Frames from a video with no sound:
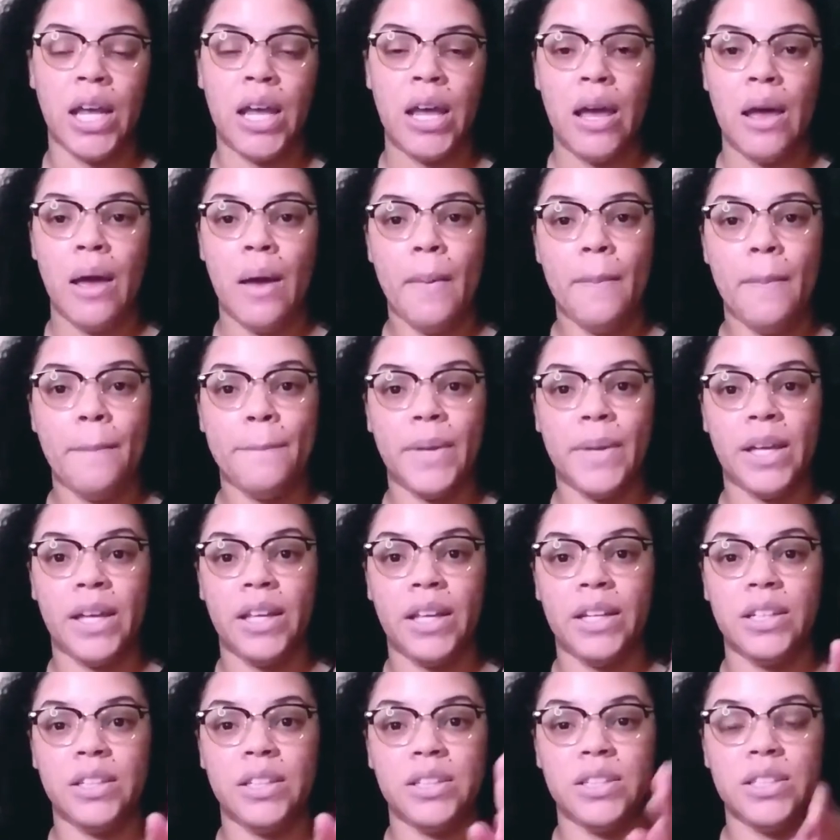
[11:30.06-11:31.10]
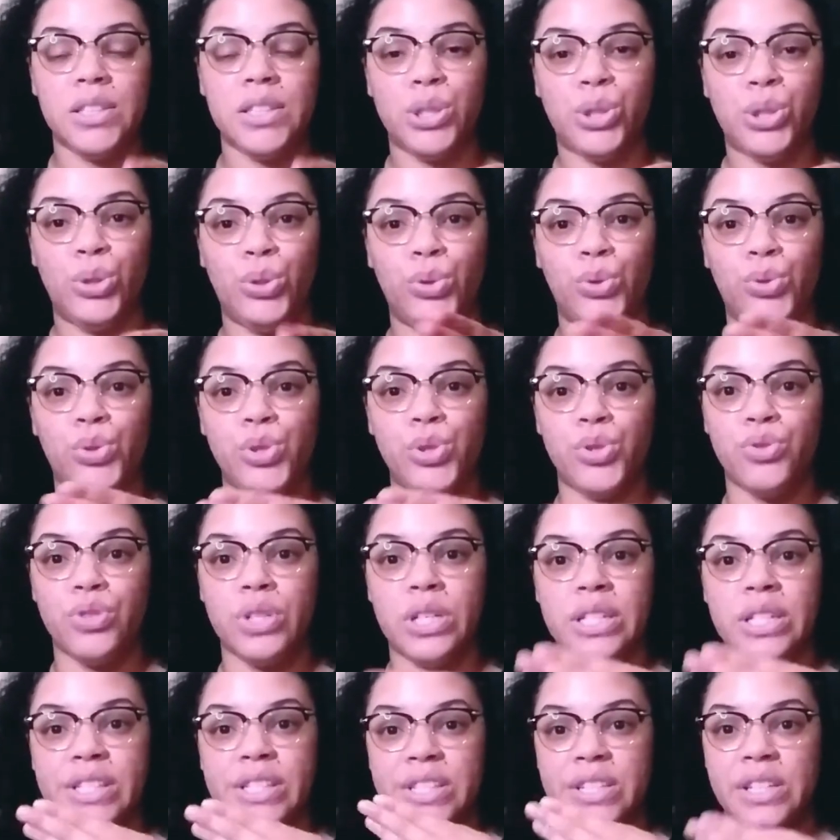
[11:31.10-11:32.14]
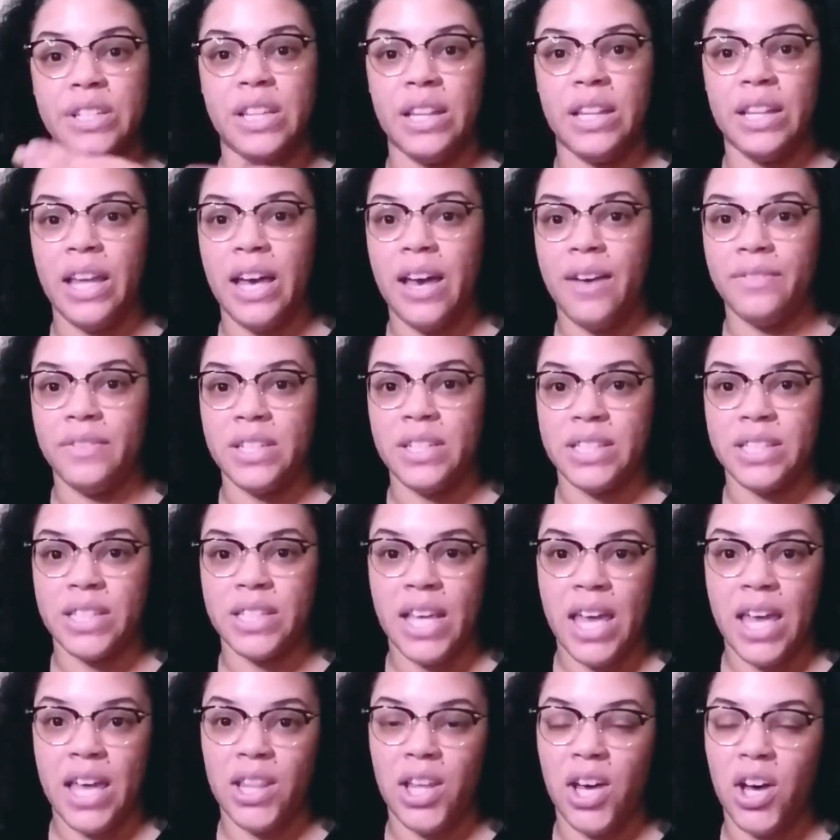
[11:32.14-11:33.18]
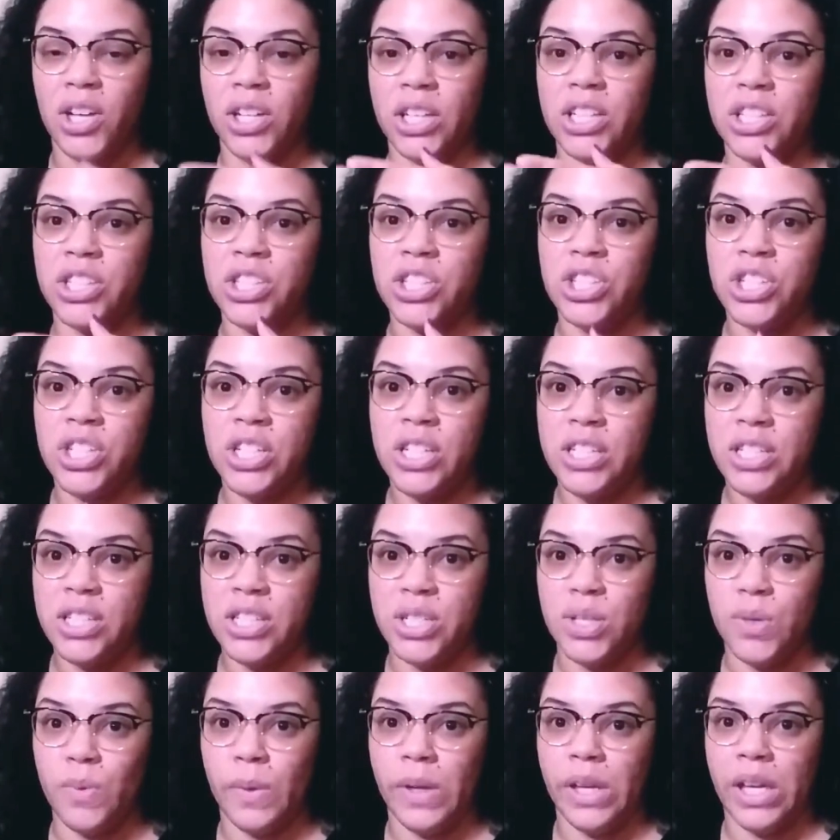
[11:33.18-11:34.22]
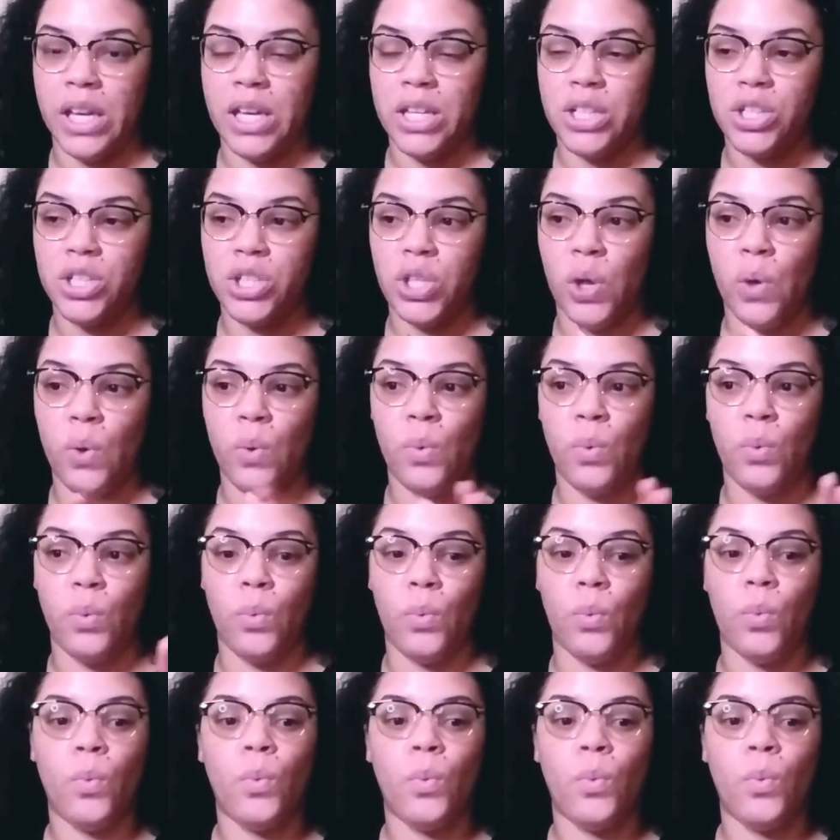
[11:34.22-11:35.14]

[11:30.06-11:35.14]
but two degrees to the left is Kalon and she's doing it. So